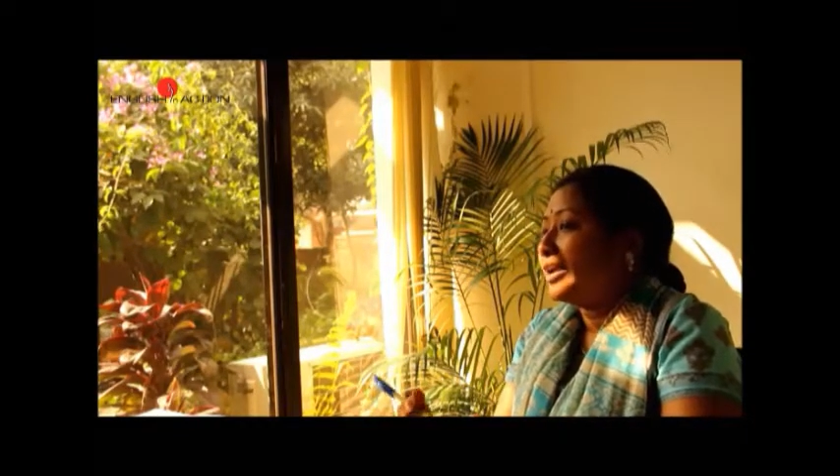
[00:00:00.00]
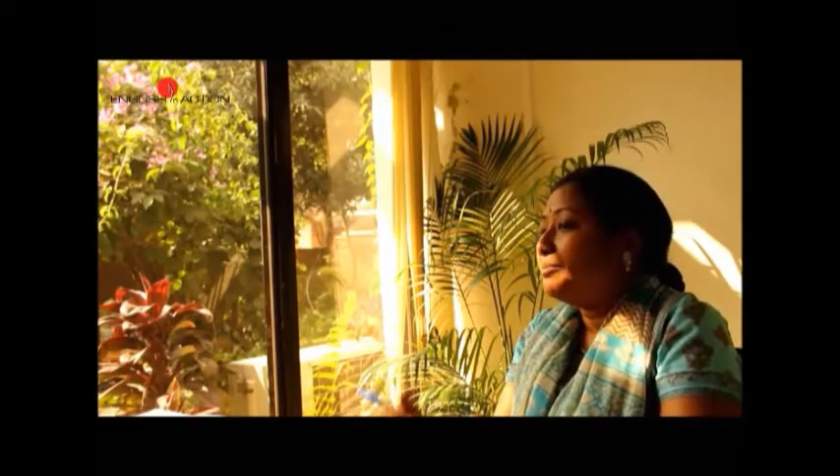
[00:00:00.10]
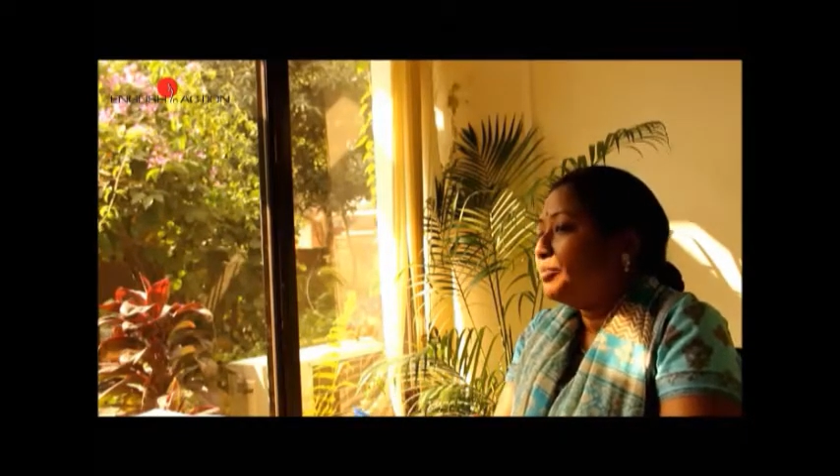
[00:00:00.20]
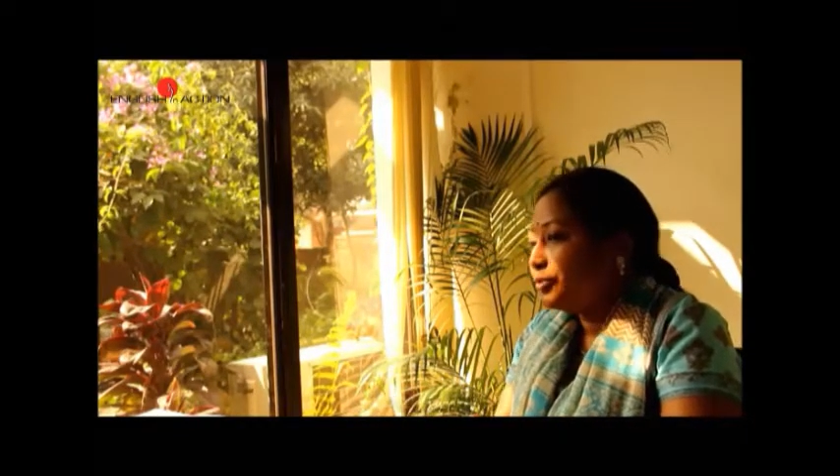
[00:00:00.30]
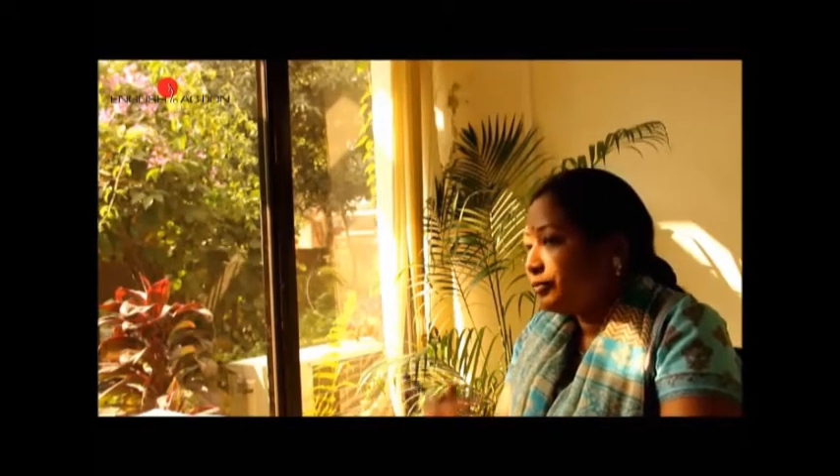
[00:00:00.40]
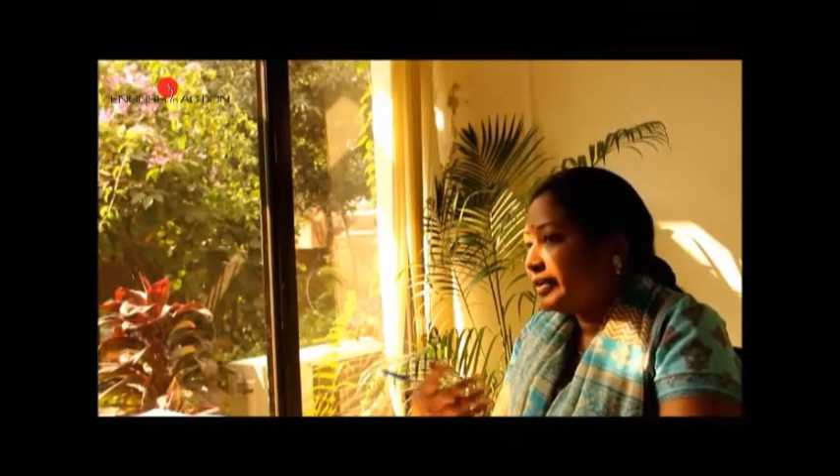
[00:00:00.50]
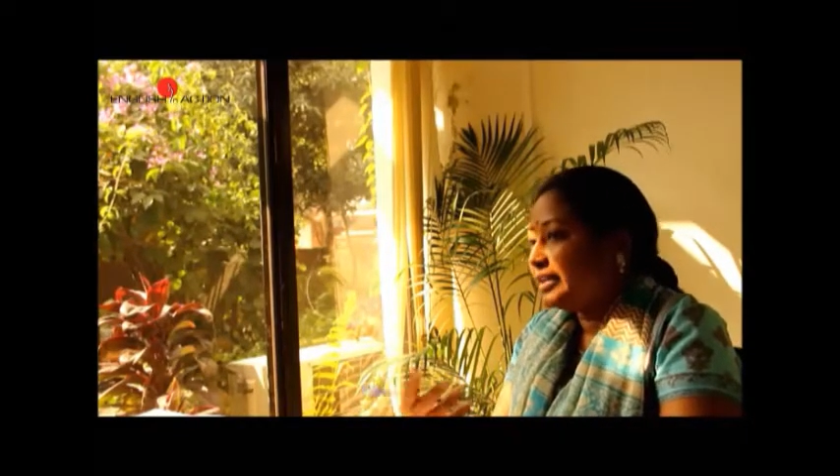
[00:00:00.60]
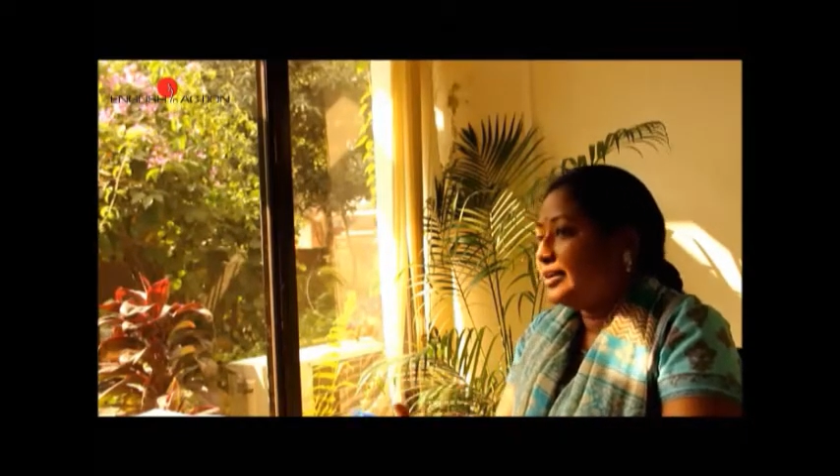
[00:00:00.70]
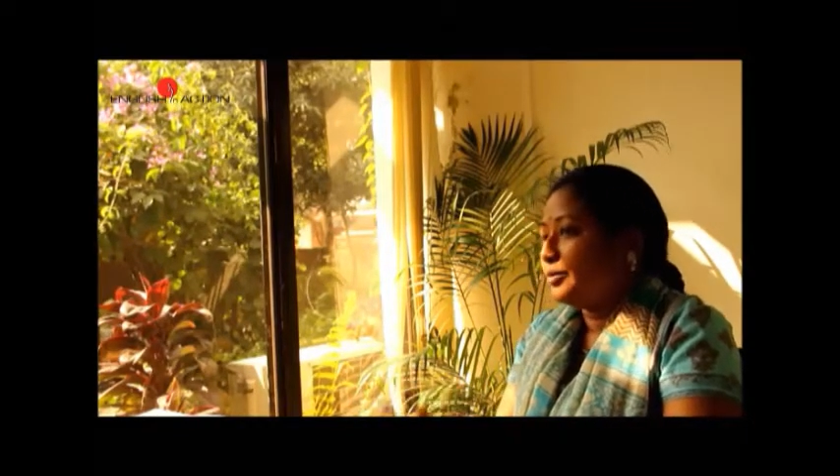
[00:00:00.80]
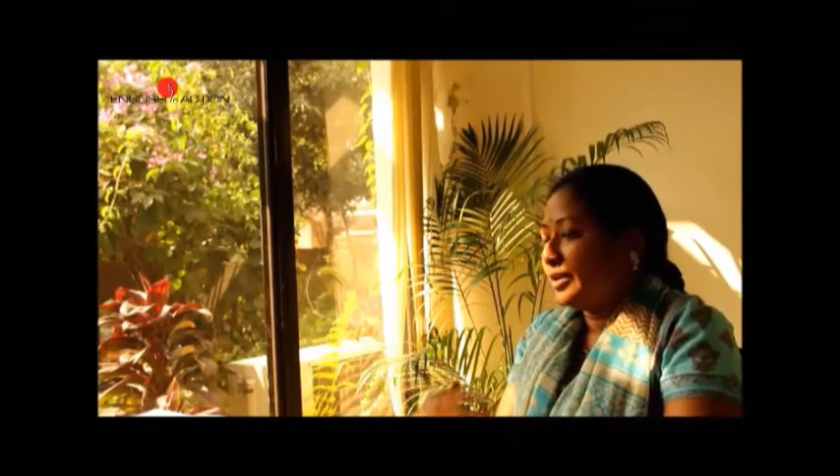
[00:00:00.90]

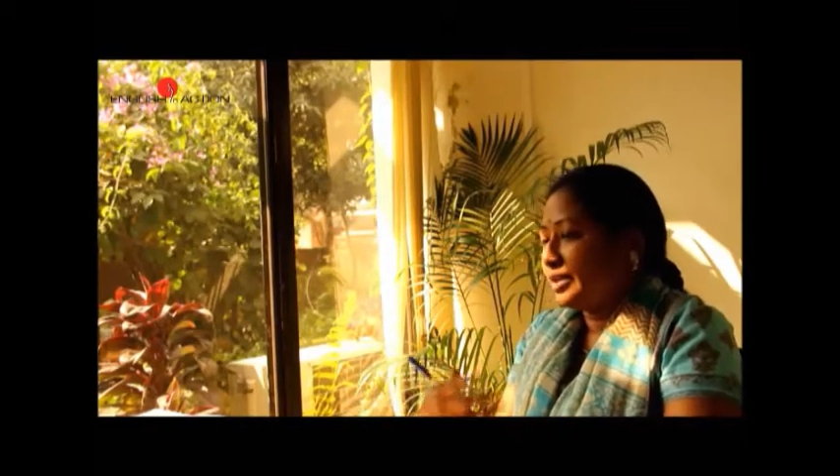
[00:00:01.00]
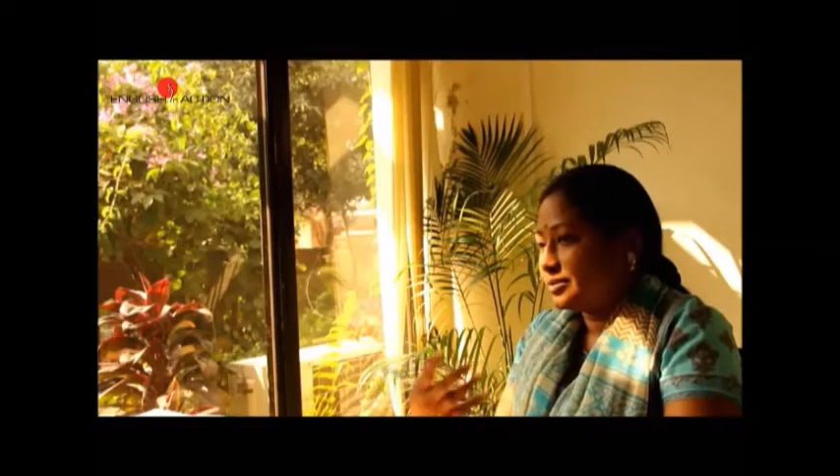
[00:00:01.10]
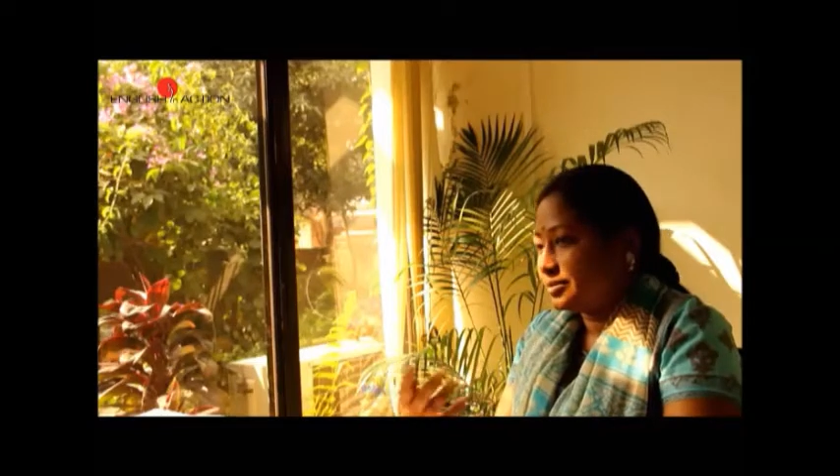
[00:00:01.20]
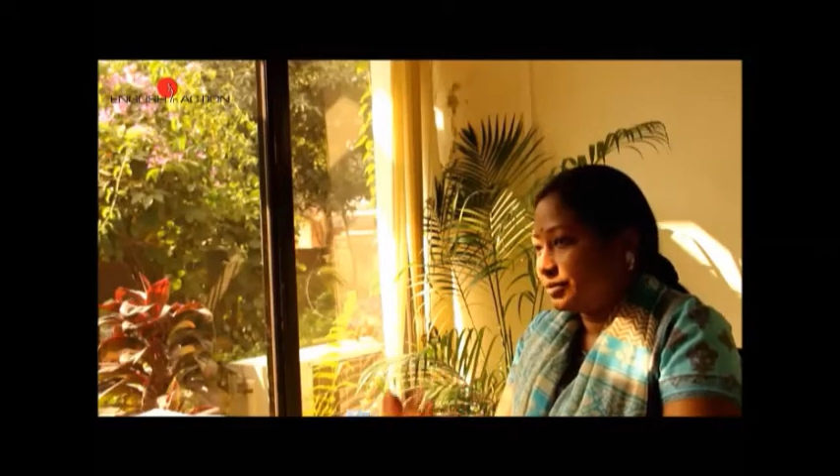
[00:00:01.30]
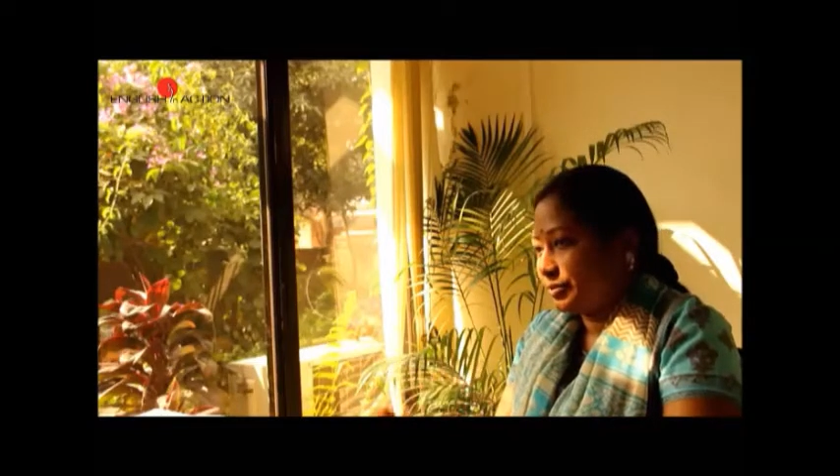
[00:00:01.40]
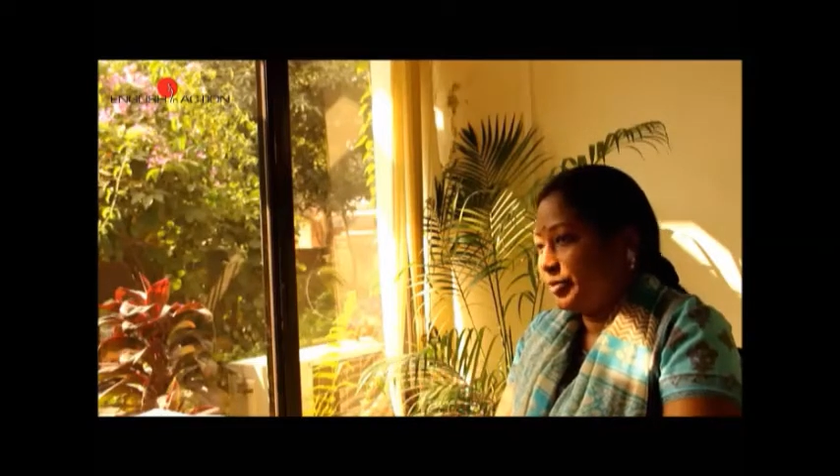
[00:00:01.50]
improving their ways to